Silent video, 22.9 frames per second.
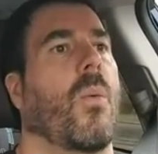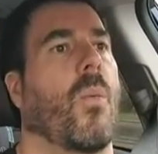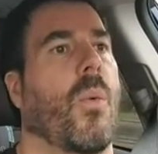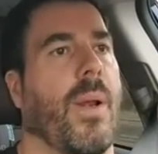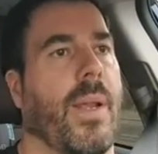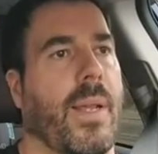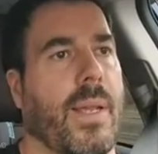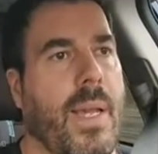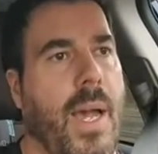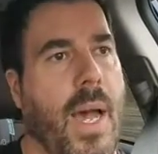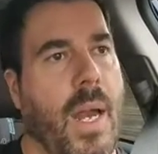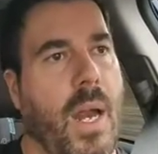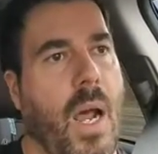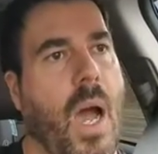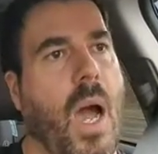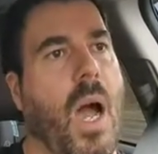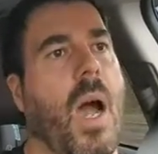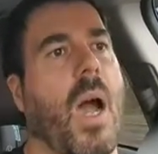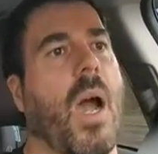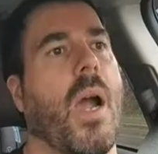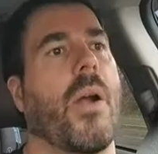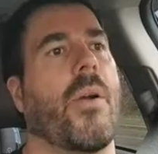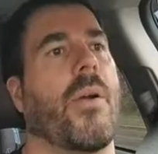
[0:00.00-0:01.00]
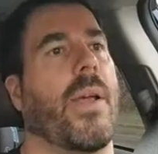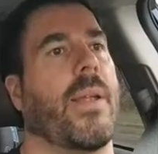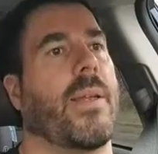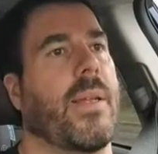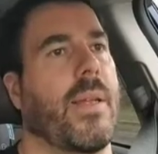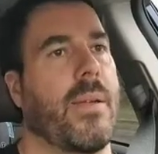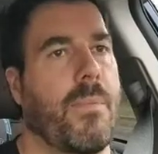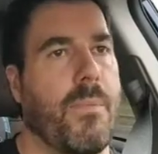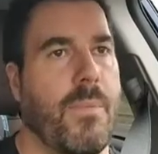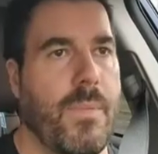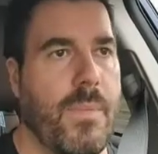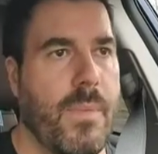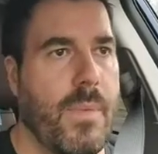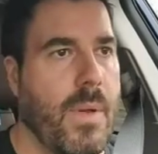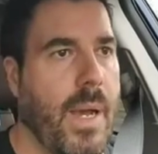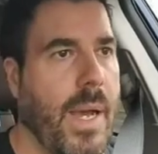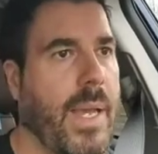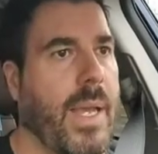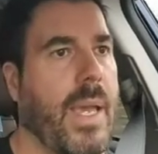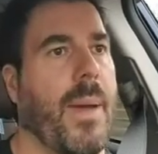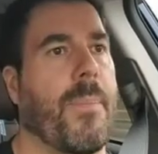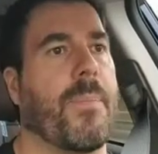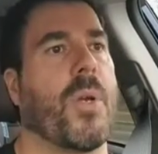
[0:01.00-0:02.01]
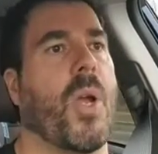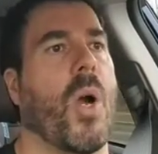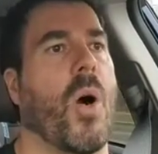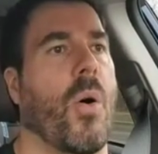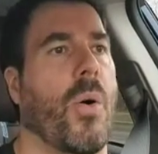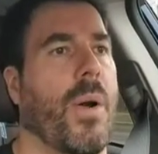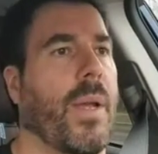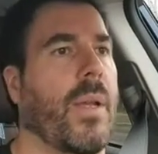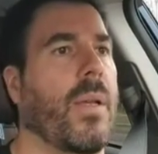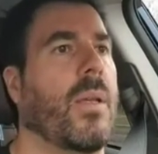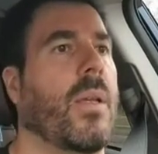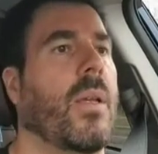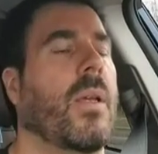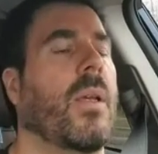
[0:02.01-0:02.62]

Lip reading: When it got hard, I kept going.